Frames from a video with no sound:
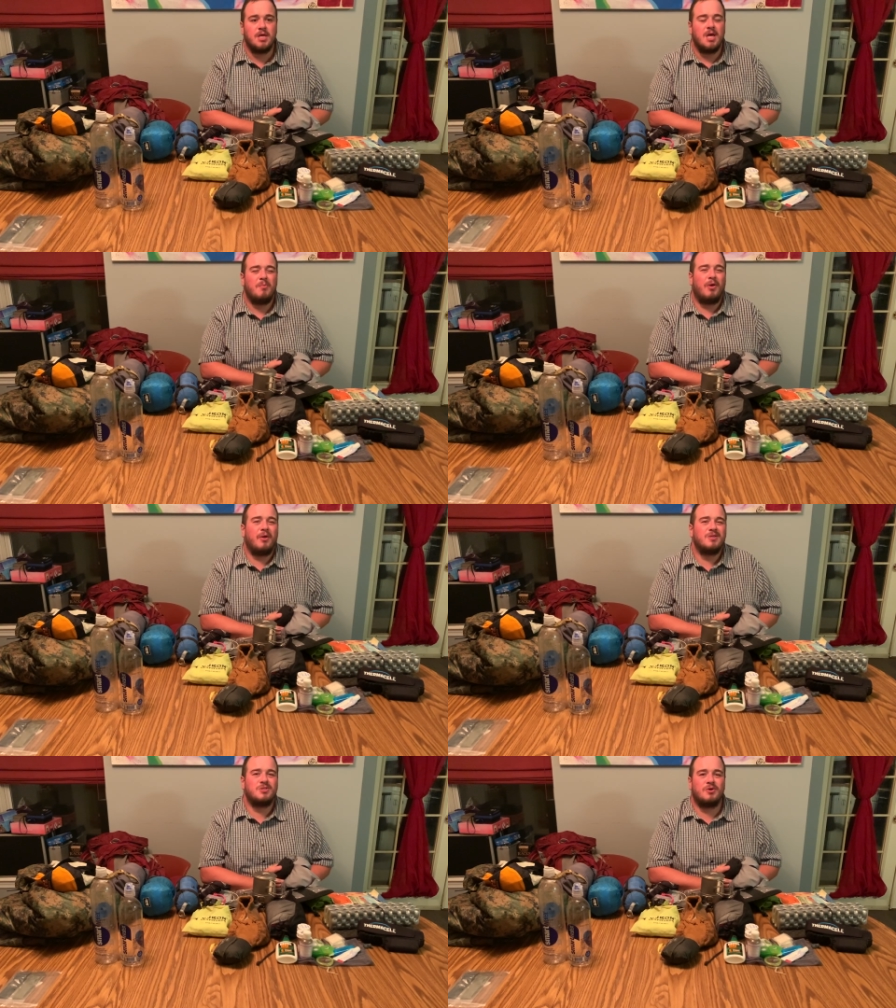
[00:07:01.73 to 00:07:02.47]
My only
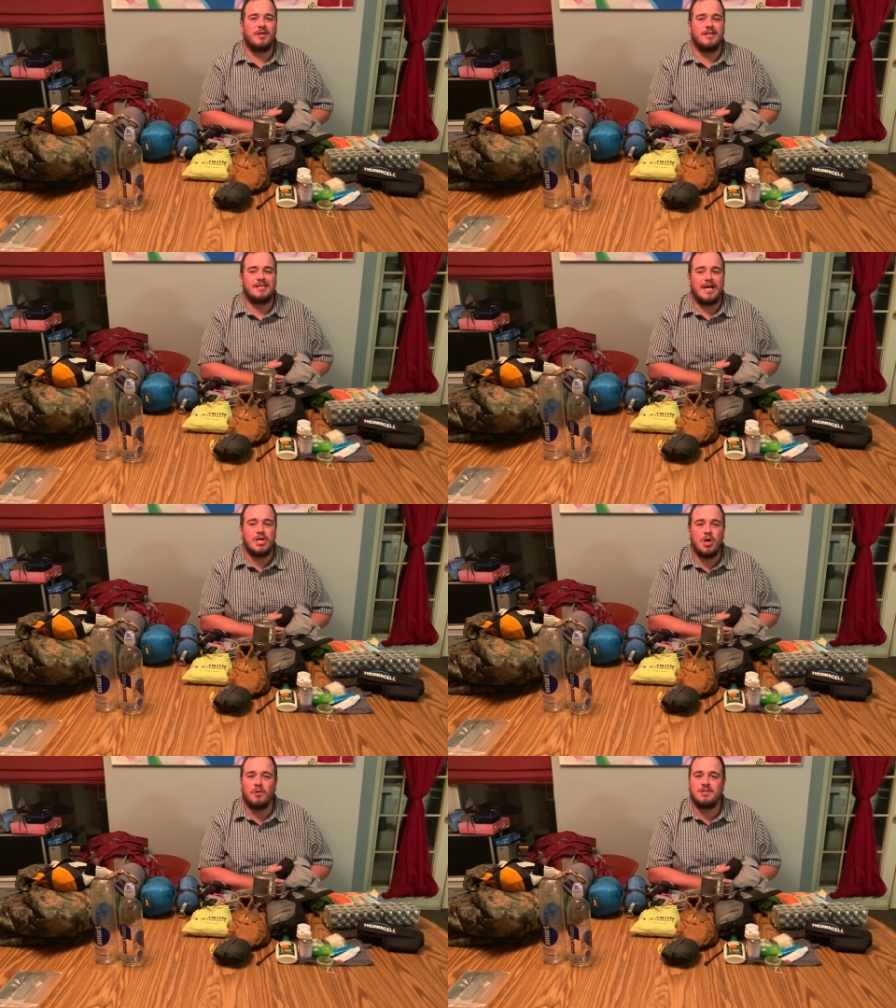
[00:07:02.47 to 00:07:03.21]
concern is I
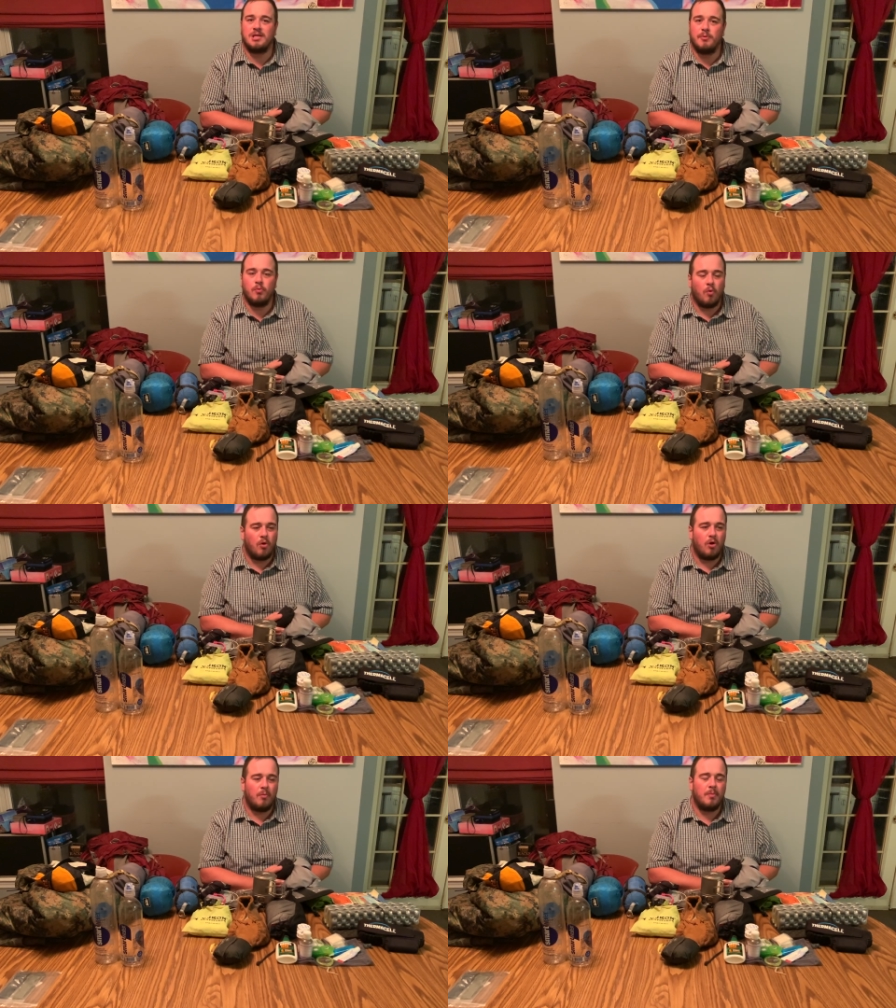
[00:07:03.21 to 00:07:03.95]
know it's going to be
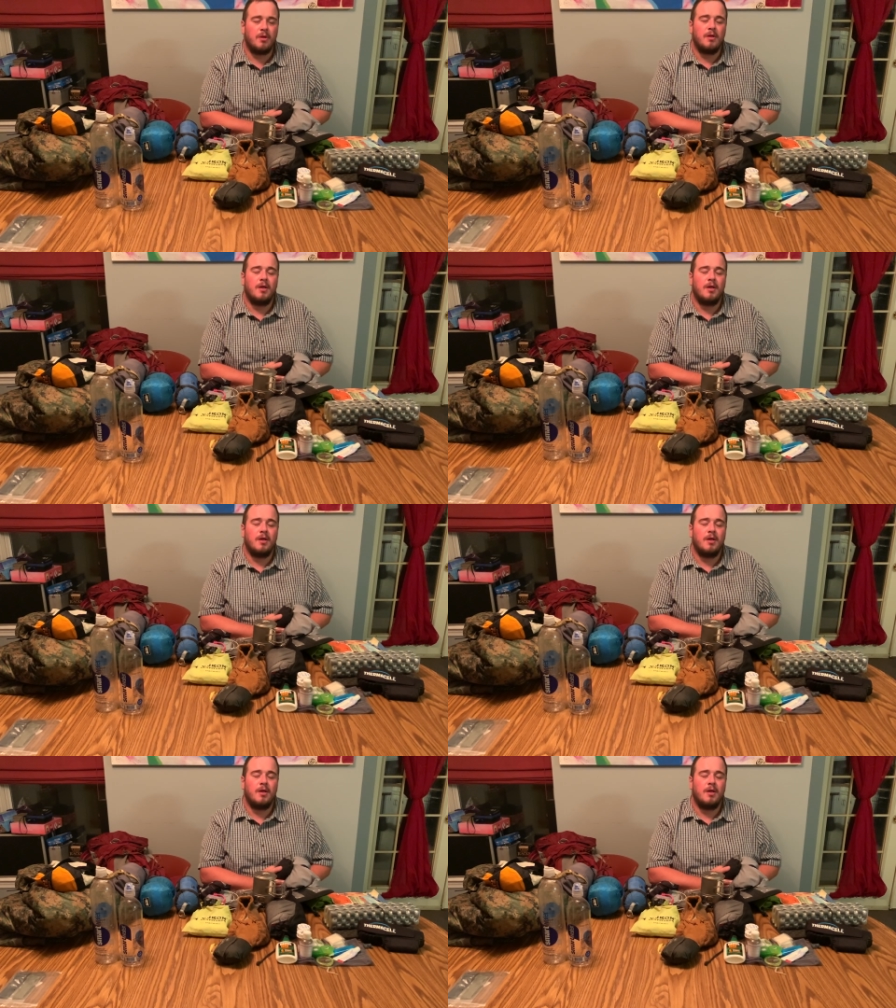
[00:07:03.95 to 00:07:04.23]
warm.